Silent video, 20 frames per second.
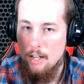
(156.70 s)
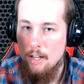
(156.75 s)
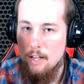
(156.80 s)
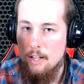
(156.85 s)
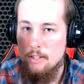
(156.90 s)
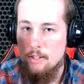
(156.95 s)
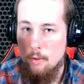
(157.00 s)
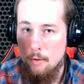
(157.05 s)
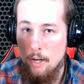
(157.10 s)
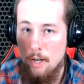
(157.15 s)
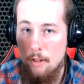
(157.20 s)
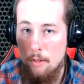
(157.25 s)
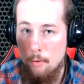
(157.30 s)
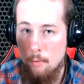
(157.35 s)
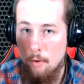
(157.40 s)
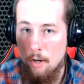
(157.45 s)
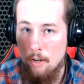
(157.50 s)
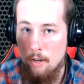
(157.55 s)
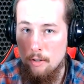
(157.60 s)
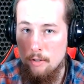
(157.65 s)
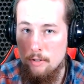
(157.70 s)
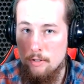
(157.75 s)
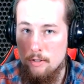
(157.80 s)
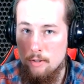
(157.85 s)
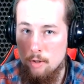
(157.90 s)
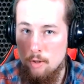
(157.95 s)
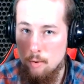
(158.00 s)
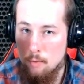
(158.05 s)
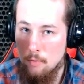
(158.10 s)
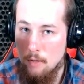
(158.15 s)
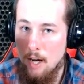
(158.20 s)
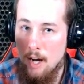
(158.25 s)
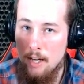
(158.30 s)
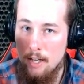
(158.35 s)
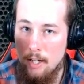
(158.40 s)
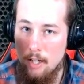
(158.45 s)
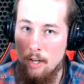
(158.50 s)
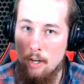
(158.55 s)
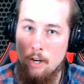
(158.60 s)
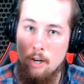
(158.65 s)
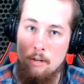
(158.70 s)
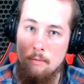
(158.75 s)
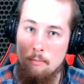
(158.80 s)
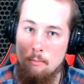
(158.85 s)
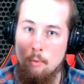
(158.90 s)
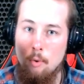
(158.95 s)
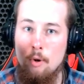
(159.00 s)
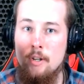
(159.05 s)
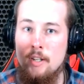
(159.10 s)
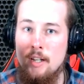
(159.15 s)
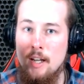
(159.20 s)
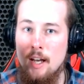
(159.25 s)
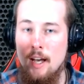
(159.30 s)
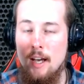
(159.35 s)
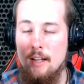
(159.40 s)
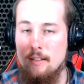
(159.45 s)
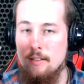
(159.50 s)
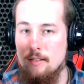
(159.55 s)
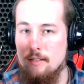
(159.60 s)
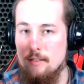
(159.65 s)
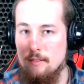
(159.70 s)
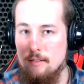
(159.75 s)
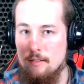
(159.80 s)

So in other words, to not incur more debt